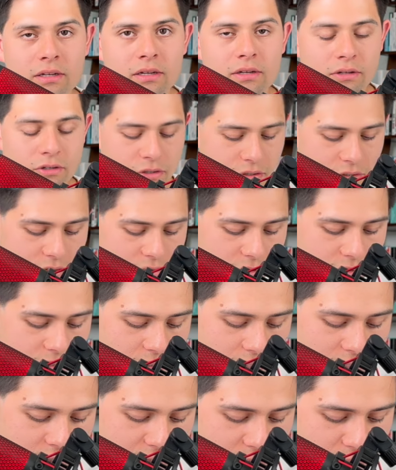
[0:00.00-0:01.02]
So
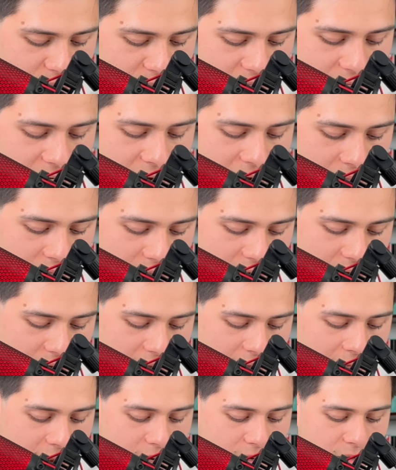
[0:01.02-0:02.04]
this could be the
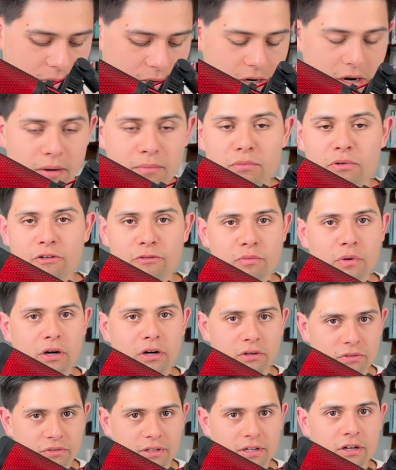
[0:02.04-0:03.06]
net number of
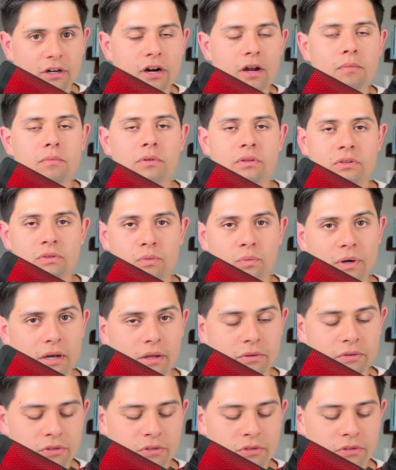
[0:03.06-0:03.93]
particles that are up as well.